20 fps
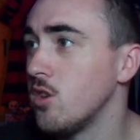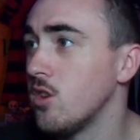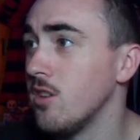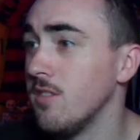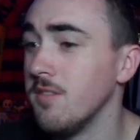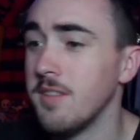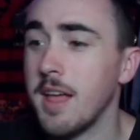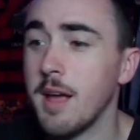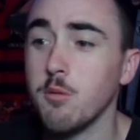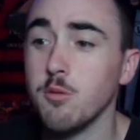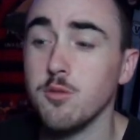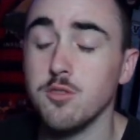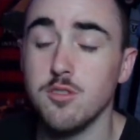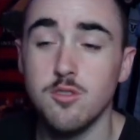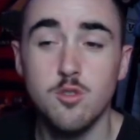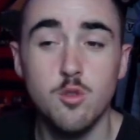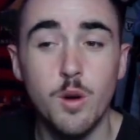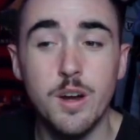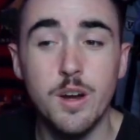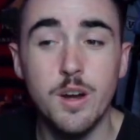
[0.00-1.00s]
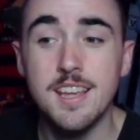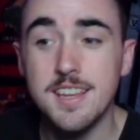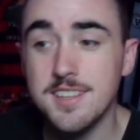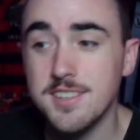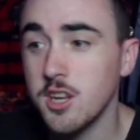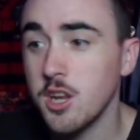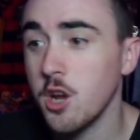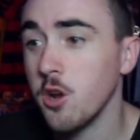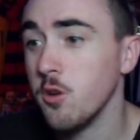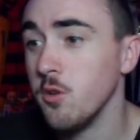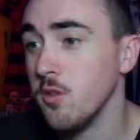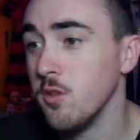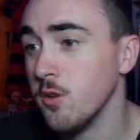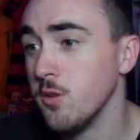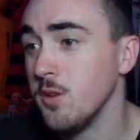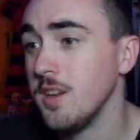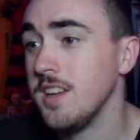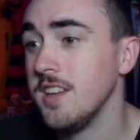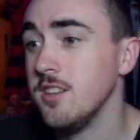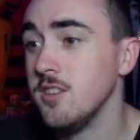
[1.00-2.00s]
That was 20 years ago though.
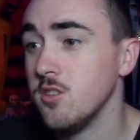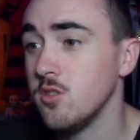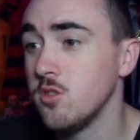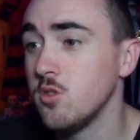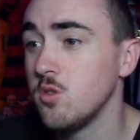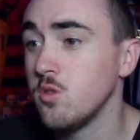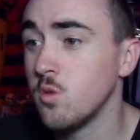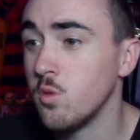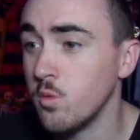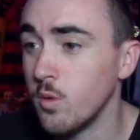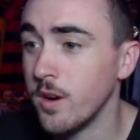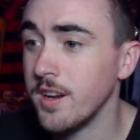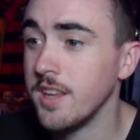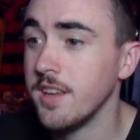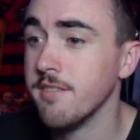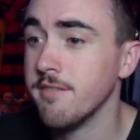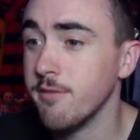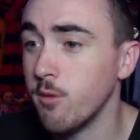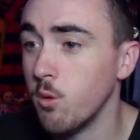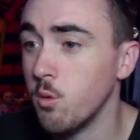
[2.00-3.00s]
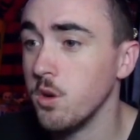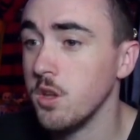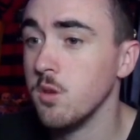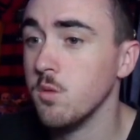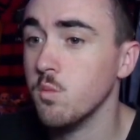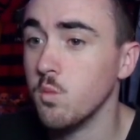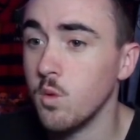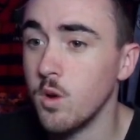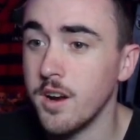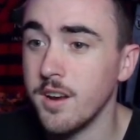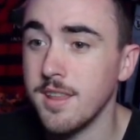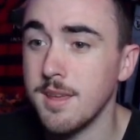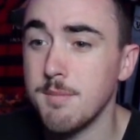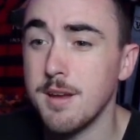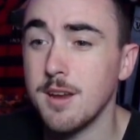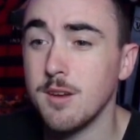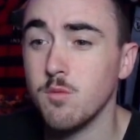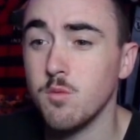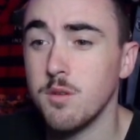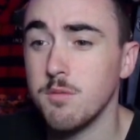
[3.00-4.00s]
In 2041 they
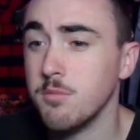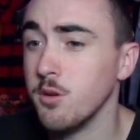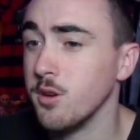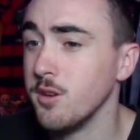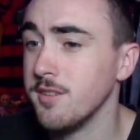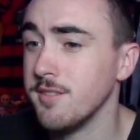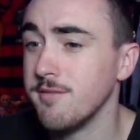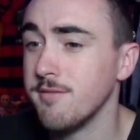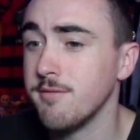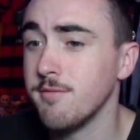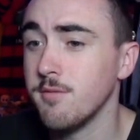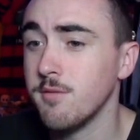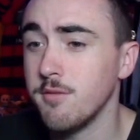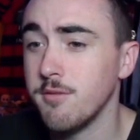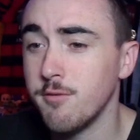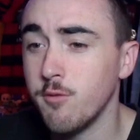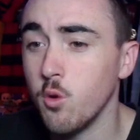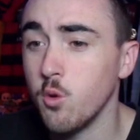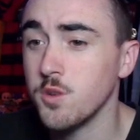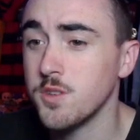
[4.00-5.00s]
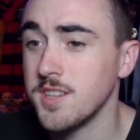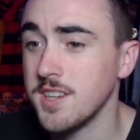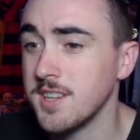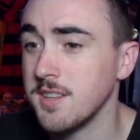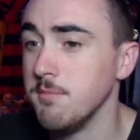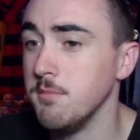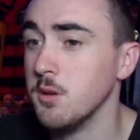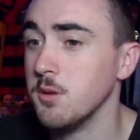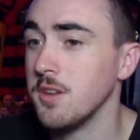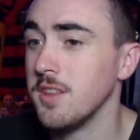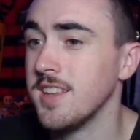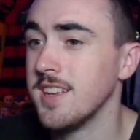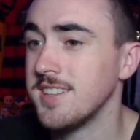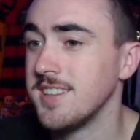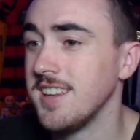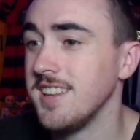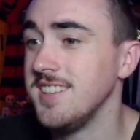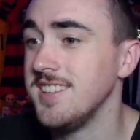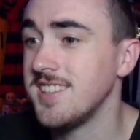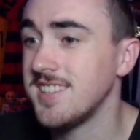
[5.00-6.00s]
made 1.46 million. That's
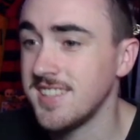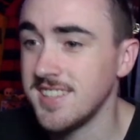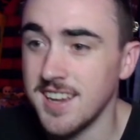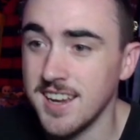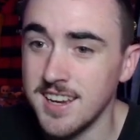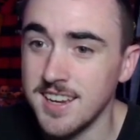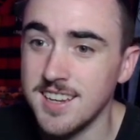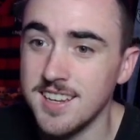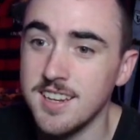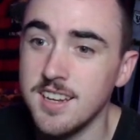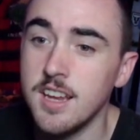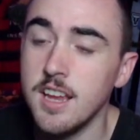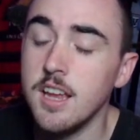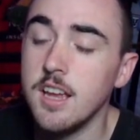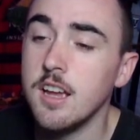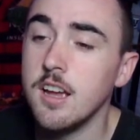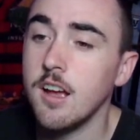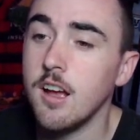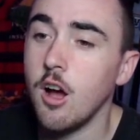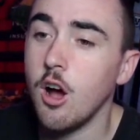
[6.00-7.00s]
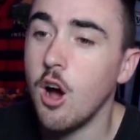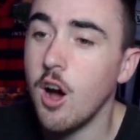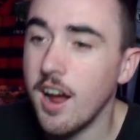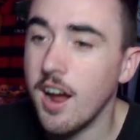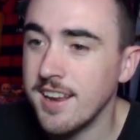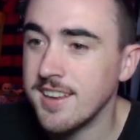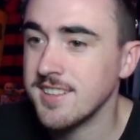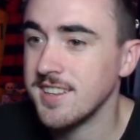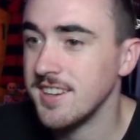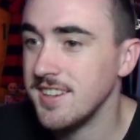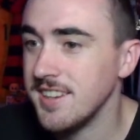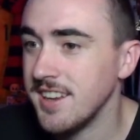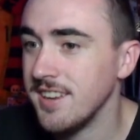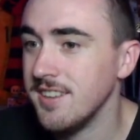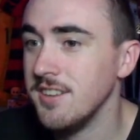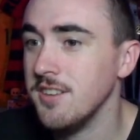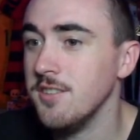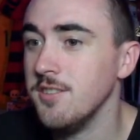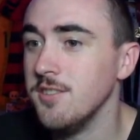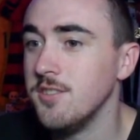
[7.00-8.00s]
insane. Highest
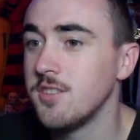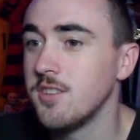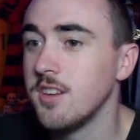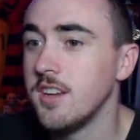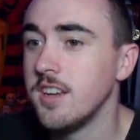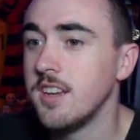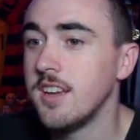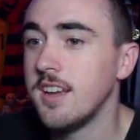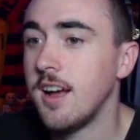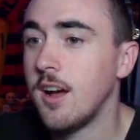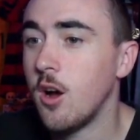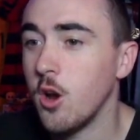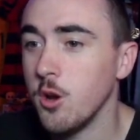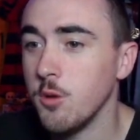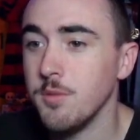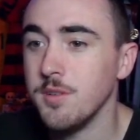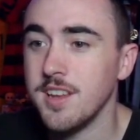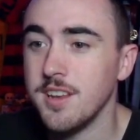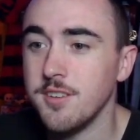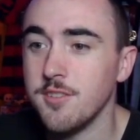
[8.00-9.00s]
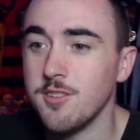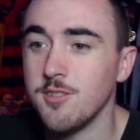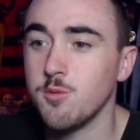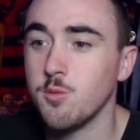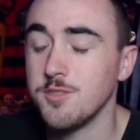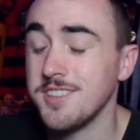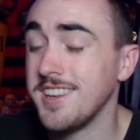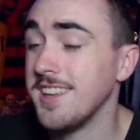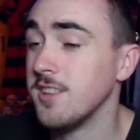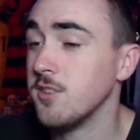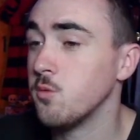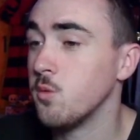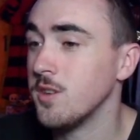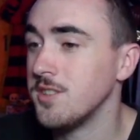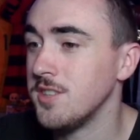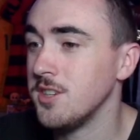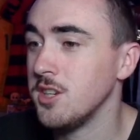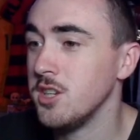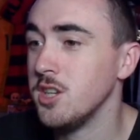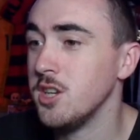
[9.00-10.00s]
attendance, home attendance, was against
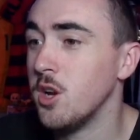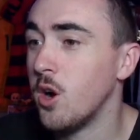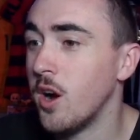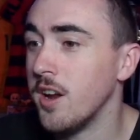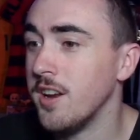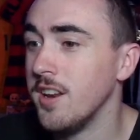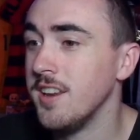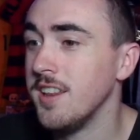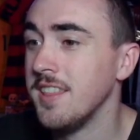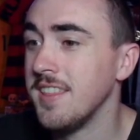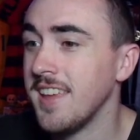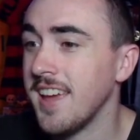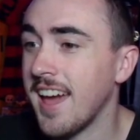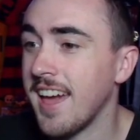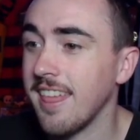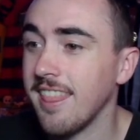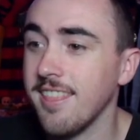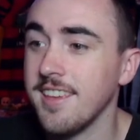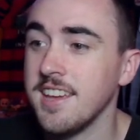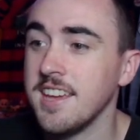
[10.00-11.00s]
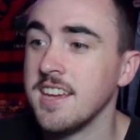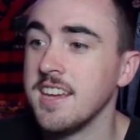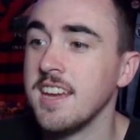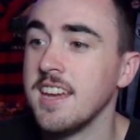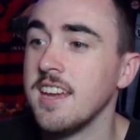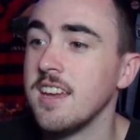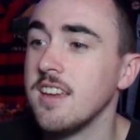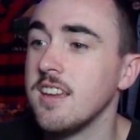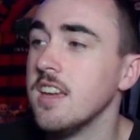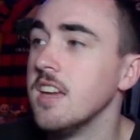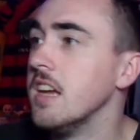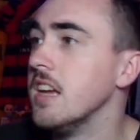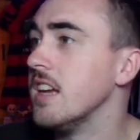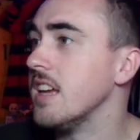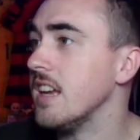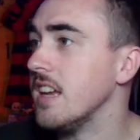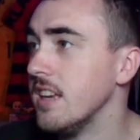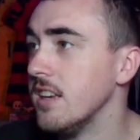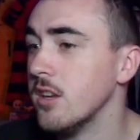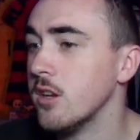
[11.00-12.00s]
Western United in the A-League
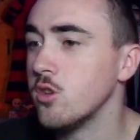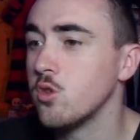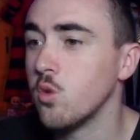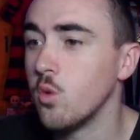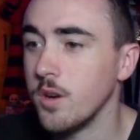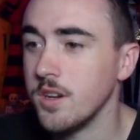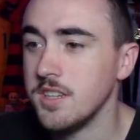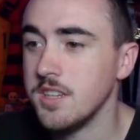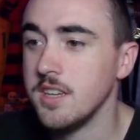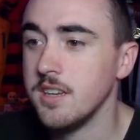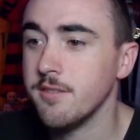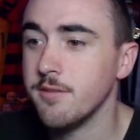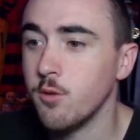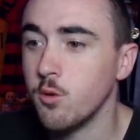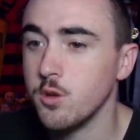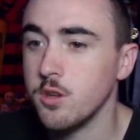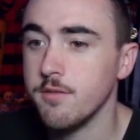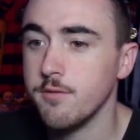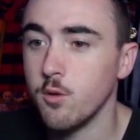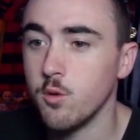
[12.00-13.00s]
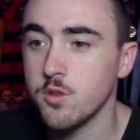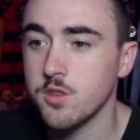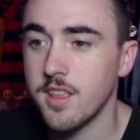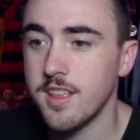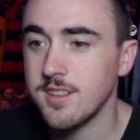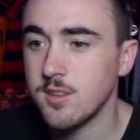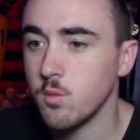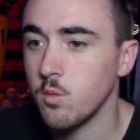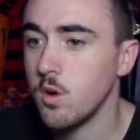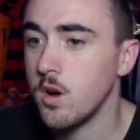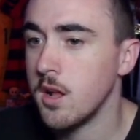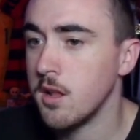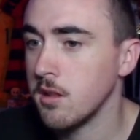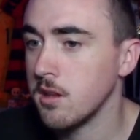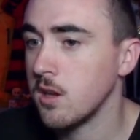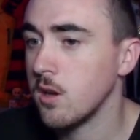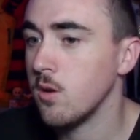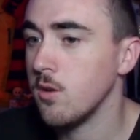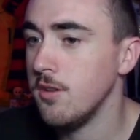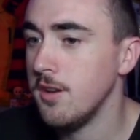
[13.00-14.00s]
in 2044, so that's a while
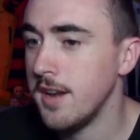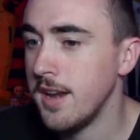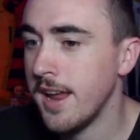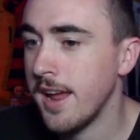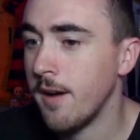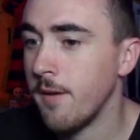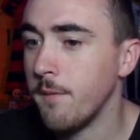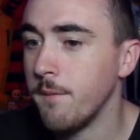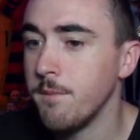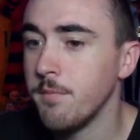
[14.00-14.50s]
ago now.